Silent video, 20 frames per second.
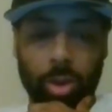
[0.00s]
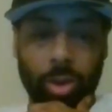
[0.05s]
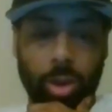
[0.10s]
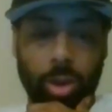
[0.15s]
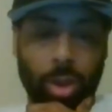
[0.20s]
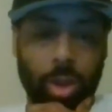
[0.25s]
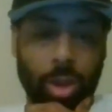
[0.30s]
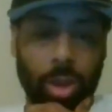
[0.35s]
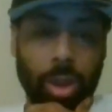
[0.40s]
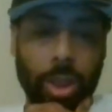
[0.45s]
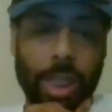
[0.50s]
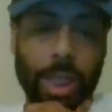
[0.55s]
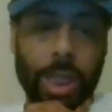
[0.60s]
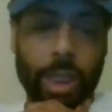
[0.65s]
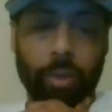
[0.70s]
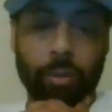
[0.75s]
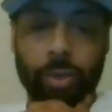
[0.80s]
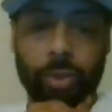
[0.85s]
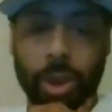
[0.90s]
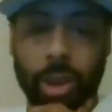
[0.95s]

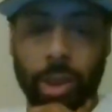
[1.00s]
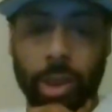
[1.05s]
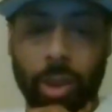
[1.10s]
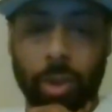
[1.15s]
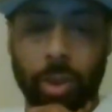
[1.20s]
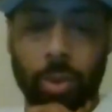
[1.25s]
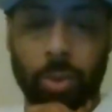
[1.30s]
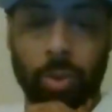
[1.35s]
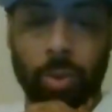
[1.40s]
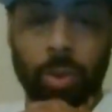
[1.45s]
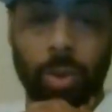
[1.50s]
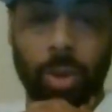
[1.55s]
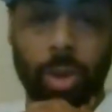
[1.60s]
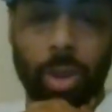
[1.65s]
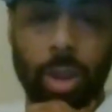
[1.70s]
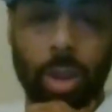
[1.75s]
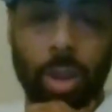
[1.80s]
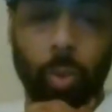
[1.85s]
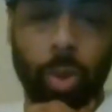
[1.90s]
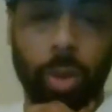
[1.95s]
out of jail.
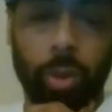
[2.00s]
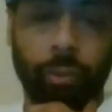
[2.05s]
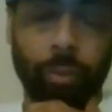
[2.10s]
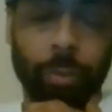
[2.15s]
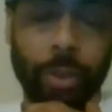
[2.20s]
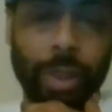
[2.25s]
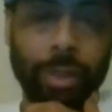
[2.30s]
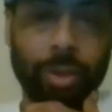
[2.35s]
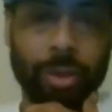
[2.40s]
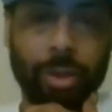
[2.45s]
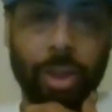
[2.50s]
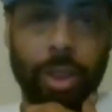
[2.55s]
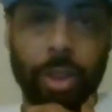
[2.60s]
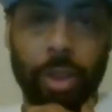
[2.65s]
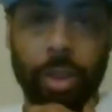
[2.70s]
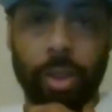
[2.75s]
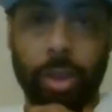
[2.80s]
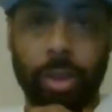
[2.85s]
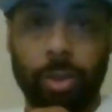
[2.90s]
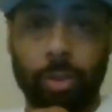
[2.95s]
One of them had to stay
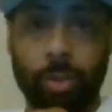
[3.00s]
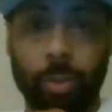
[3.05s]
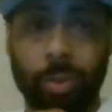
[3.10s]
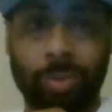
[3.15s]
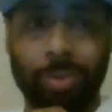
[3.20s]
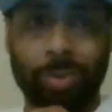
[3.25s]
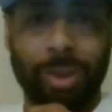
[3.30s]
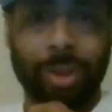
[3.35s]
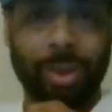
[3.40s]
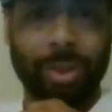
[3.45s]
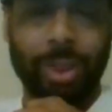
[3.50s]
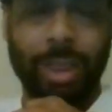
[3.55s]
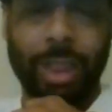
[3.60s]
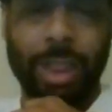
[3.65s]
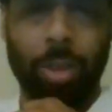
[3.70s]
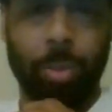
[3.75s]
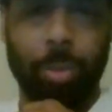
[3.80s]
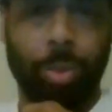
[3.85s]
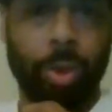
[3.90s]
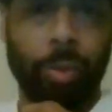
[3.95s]
in because they
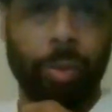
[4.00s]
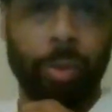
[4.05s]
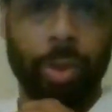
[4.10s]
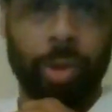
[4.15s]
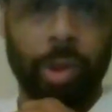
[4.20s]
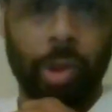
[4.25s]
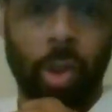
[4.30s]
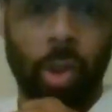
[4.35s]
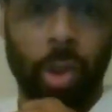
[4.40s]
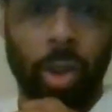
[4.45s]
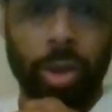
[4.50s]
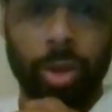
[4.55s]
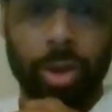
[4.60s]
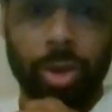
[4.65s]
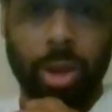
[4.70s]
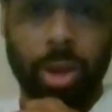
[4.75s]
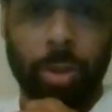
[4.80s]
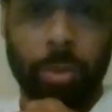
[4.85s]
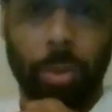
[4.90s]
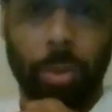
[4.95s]
had a previous charge.